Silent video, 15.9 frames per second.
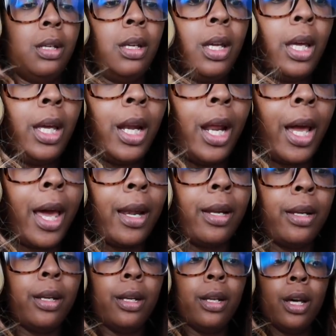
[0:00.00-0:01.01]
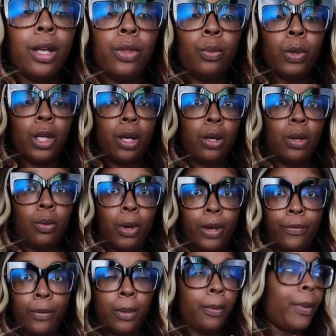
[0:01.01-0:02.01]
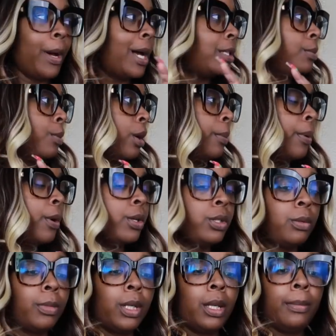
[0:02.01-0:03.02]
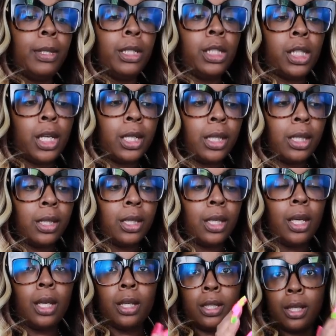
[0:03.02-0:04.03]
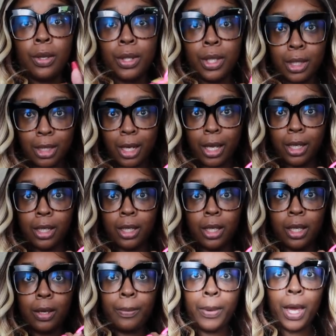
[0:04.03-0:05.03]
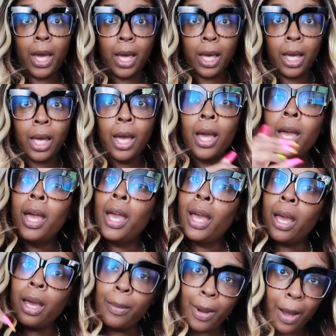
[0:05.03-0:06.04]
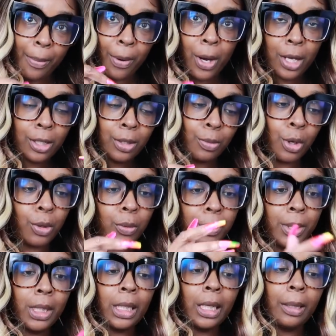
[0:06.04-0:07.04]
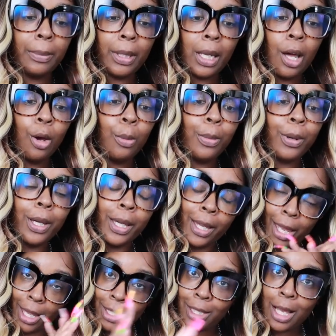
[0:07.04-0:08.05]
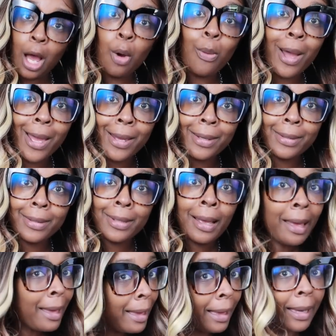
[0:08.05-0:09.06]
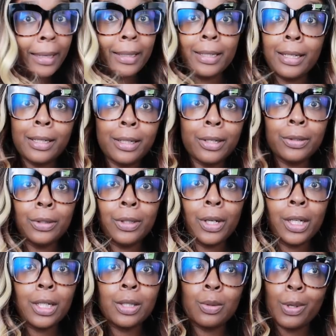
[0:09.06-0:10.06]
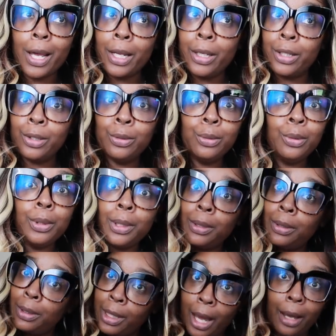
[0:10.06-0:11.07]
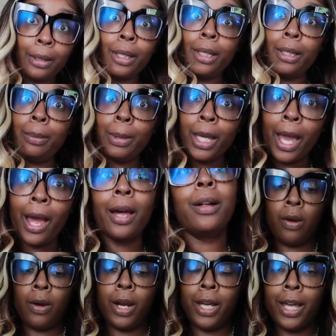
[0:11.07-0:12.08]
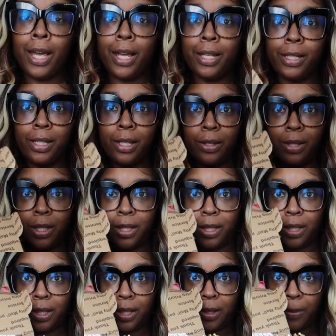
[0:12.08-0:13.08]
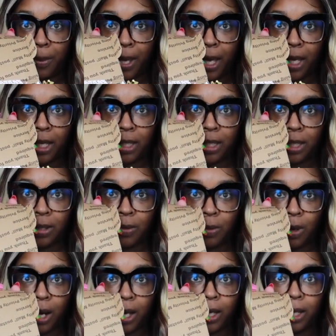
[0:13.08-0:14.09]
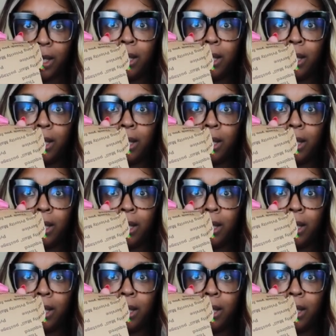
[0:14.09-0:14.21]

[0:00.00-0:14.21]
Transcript: and I got another one on the way from a Poshmark person, but let me check this in so this lady can get paid, and my Poshmark will be linked below, but as always, ain't nothing on there, because when I do, y'all clean me out. All right, guys, so this is the packaging right